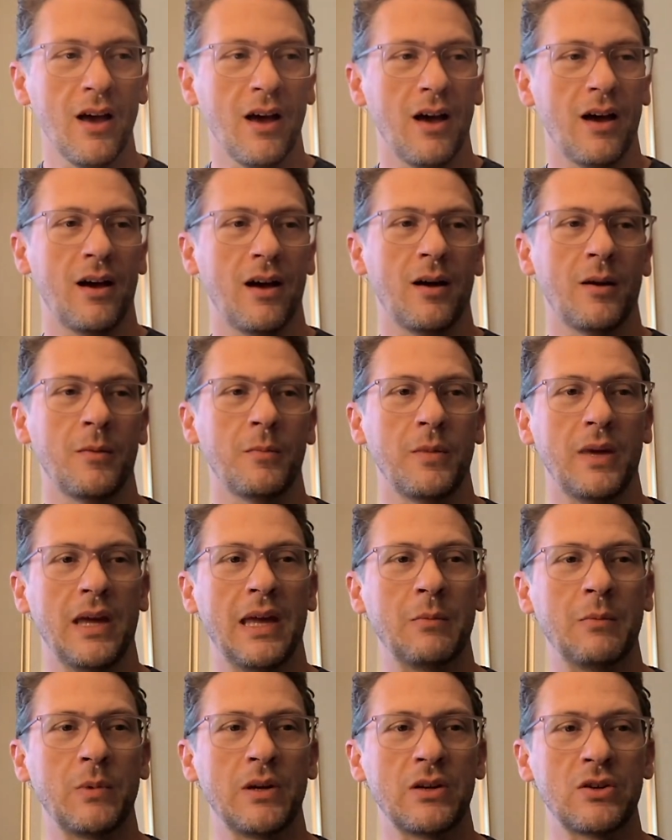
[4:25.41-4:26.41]

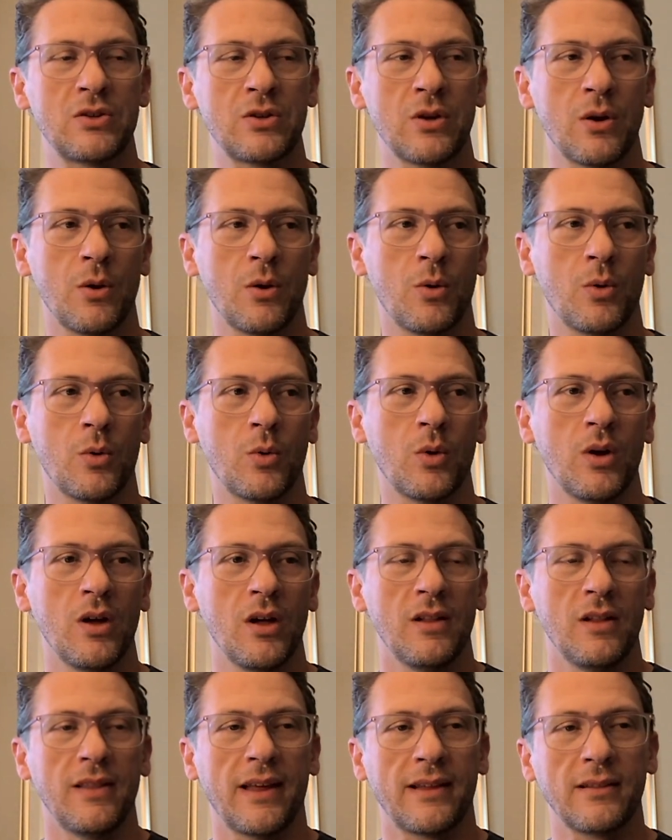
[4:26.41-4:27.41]
And we show
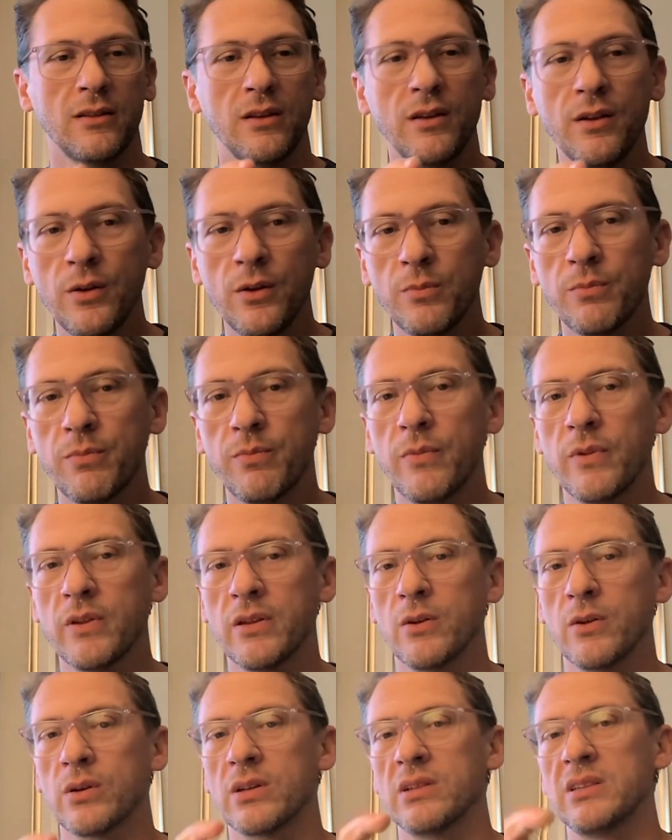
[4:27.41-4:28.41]
like little
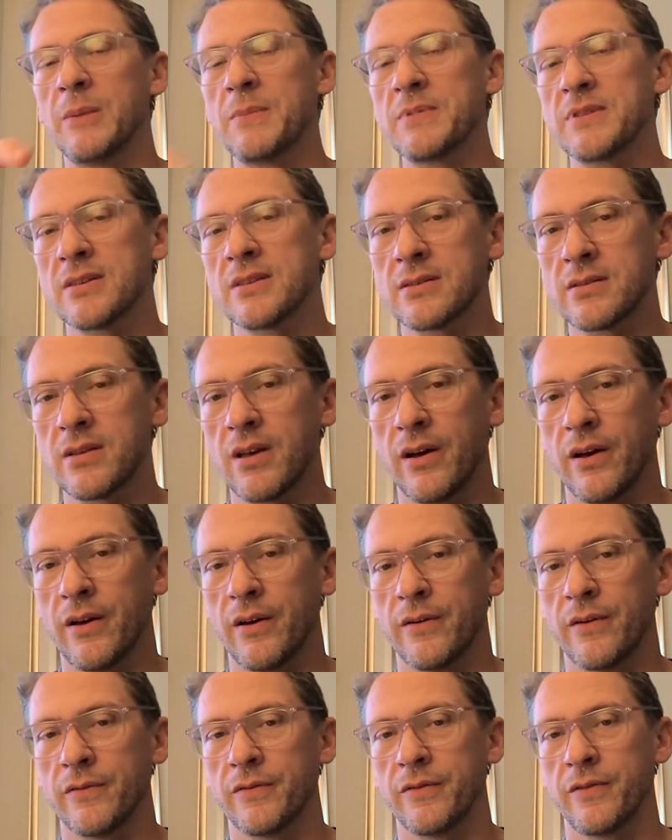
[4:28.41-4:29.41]
glimpses of